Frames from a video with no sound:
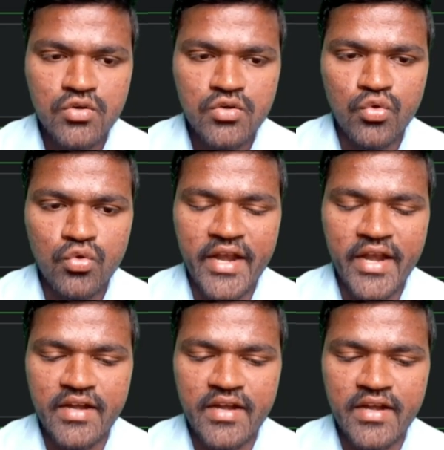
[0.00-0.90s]

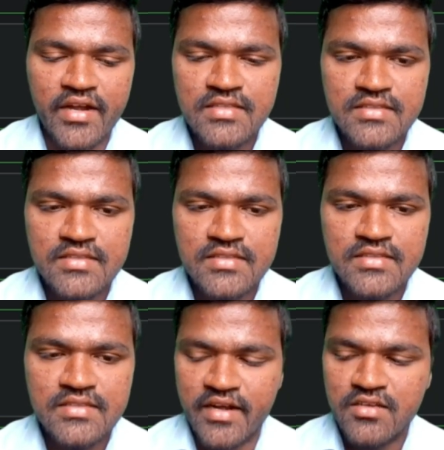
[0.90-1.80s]
200,
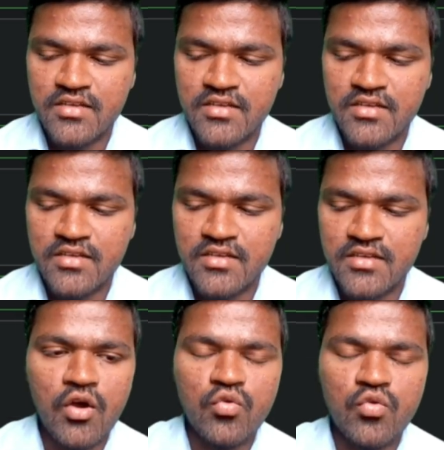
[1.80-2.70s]
300. So
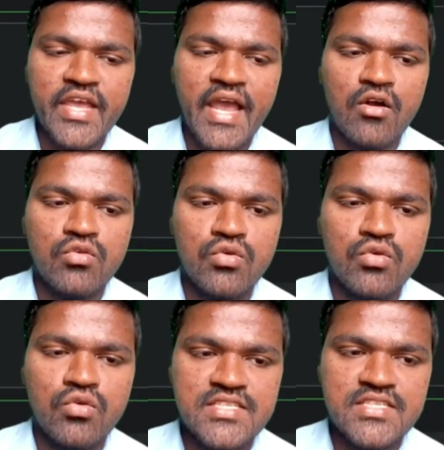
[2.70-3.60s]
now we have
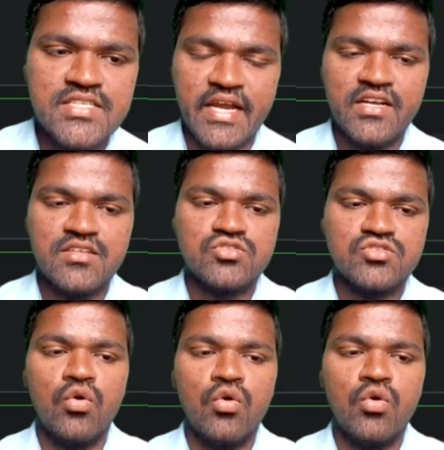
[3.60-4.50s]
two lists, right?
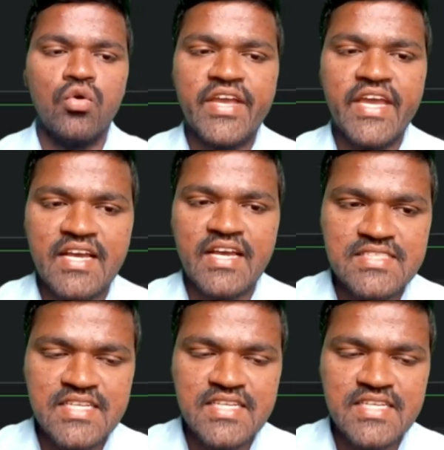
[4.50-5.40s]
So we can
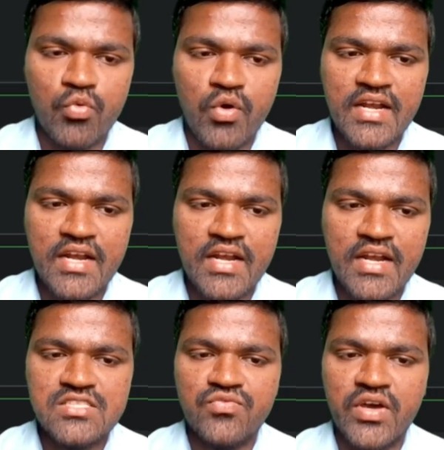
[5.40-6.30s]
consider one
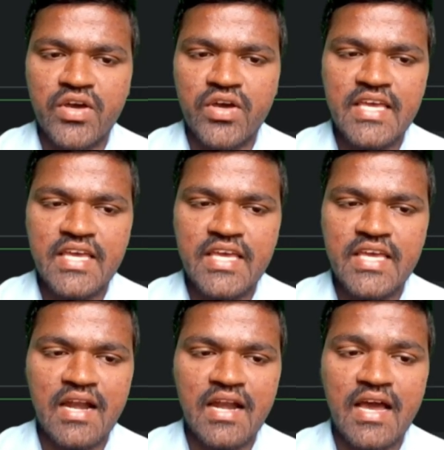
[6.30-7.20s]
list for keys
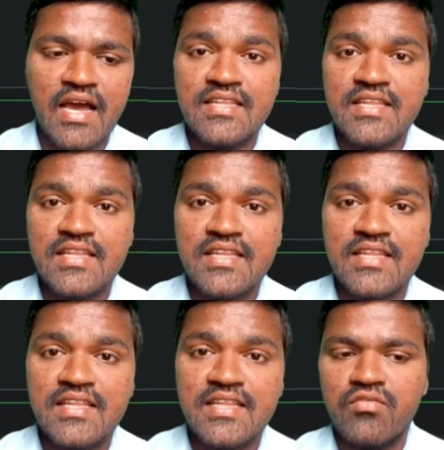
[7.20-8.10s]
and another
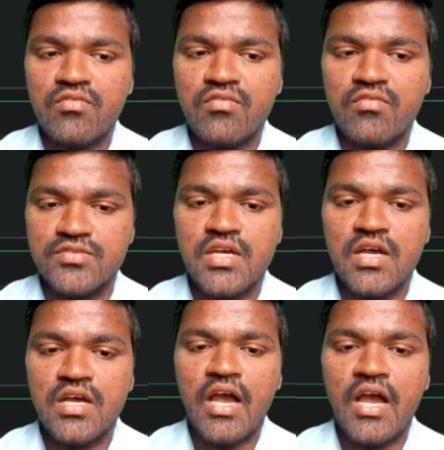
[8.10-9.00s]
list for values.
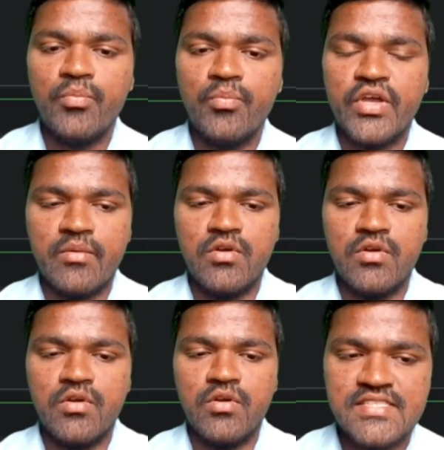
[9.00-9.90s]
I hope you can able
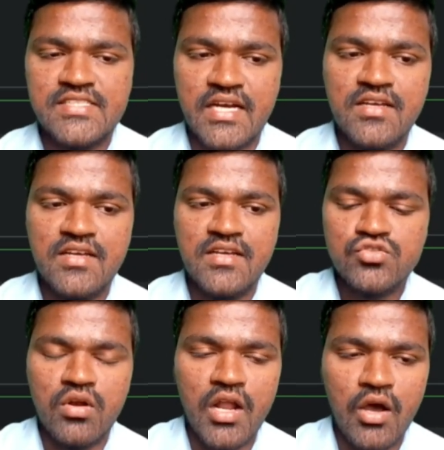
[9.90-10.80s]
to understand.
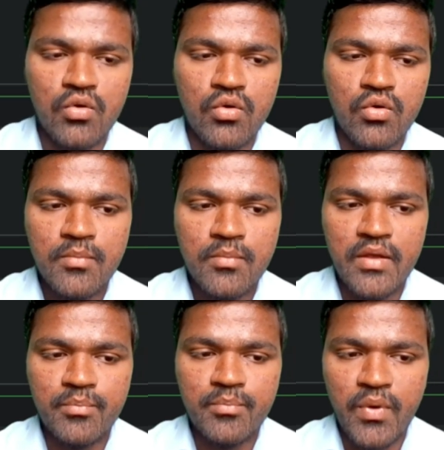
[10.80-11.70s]
So now
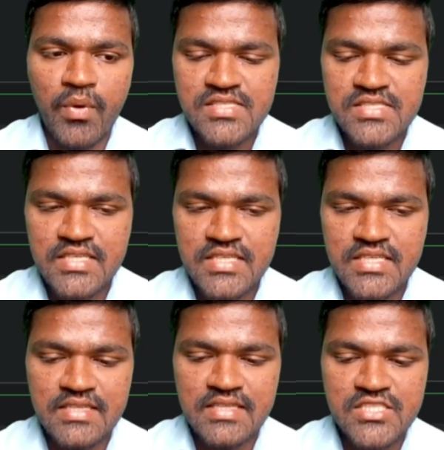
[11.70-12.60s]
by
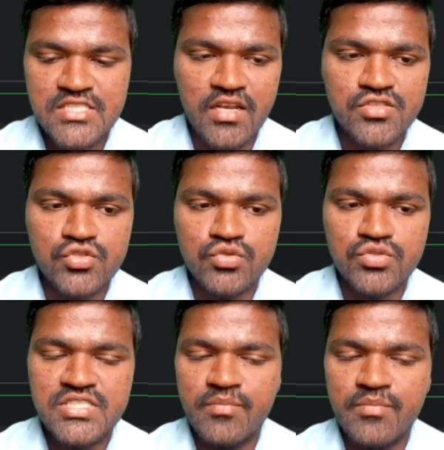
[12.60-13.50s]
passing these values to
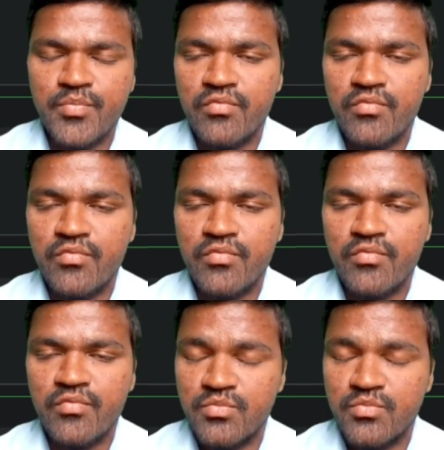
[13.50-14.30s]
zip, we can,